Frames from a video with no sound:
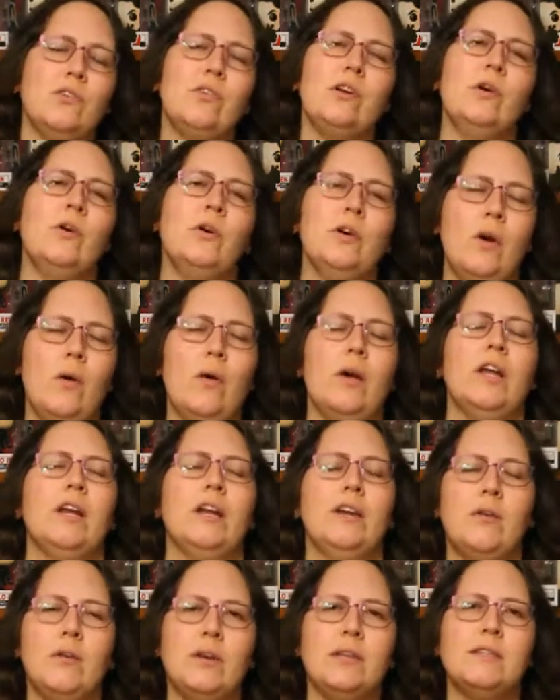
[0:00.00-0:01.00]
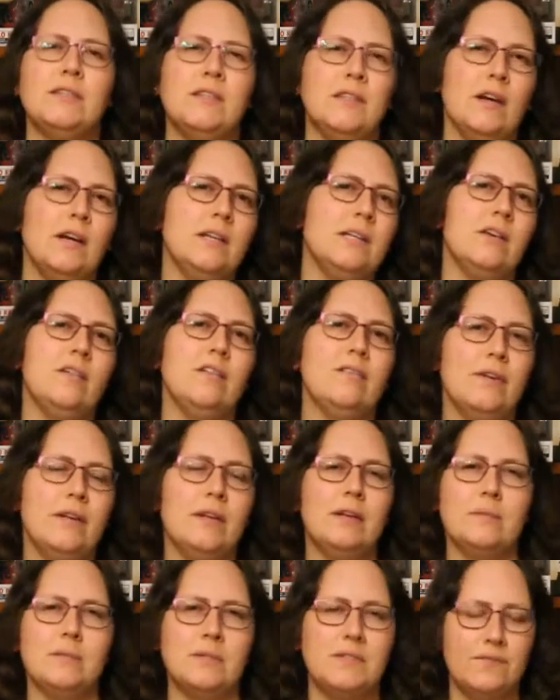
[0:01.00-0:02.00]
got going and I got into the idea of
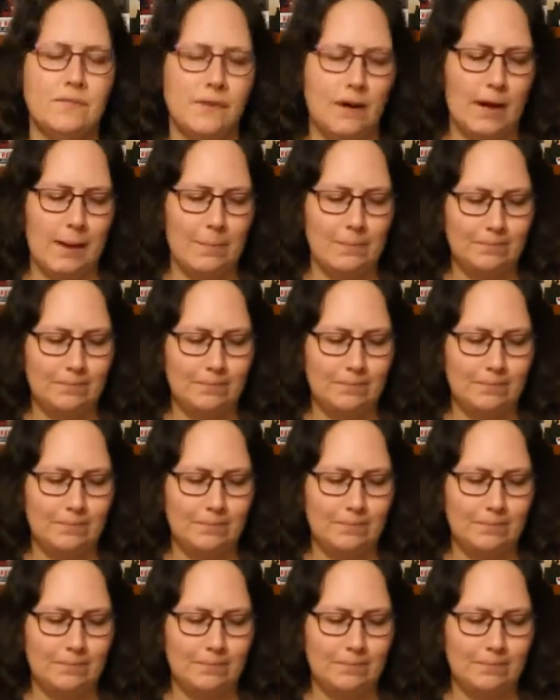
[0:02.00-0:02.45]
it, it's fine.